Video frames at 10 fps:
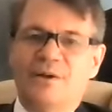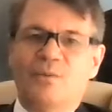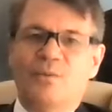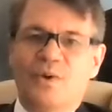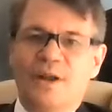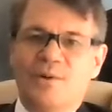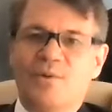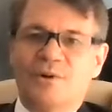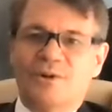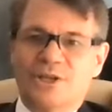We
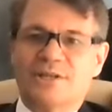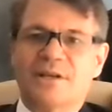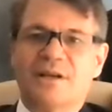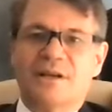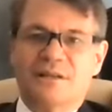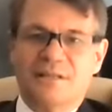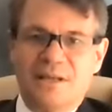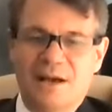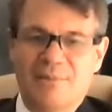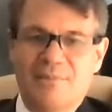will just
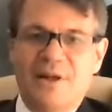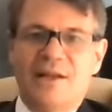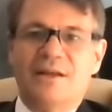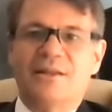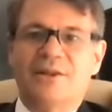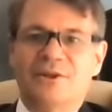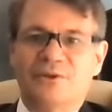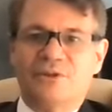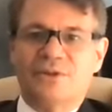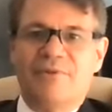condemn the
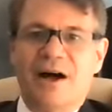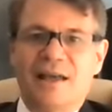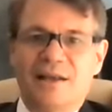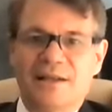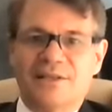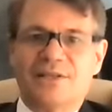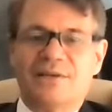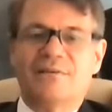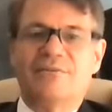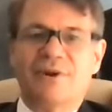use of violence
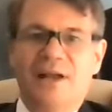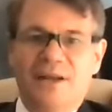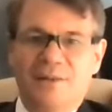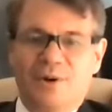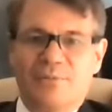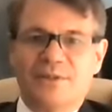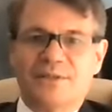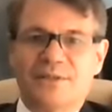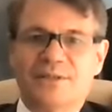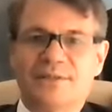for any
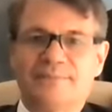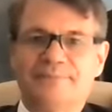purposes.